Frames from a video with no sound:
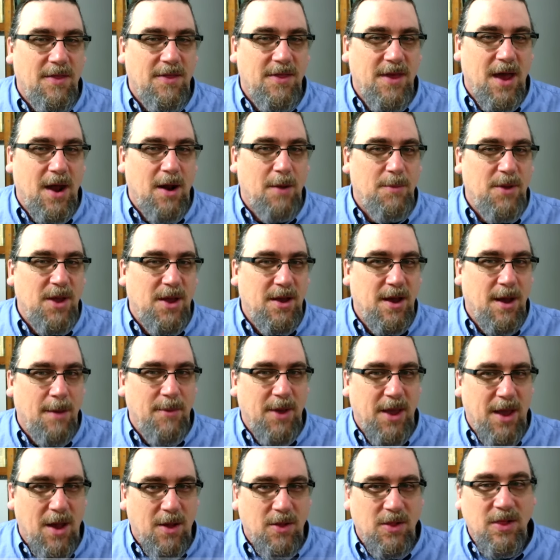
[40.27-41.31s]
that'll be
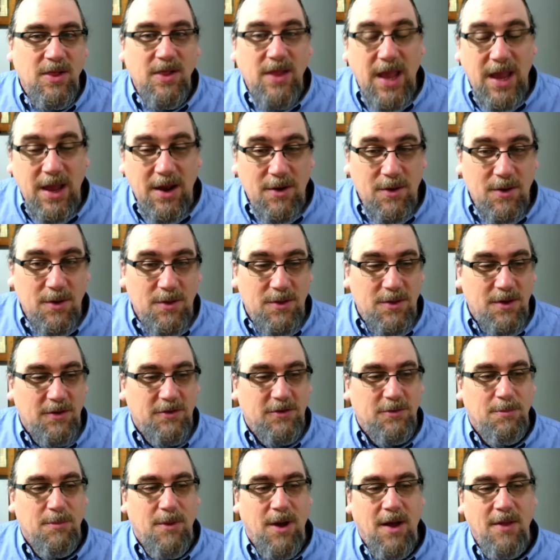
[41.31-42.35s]
coming out later
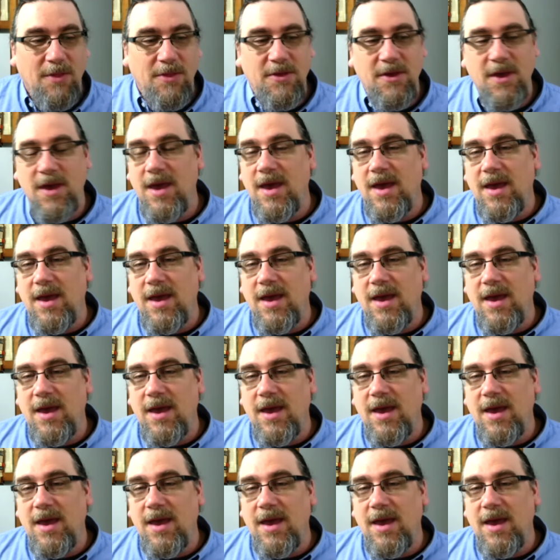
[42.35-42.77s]
this month,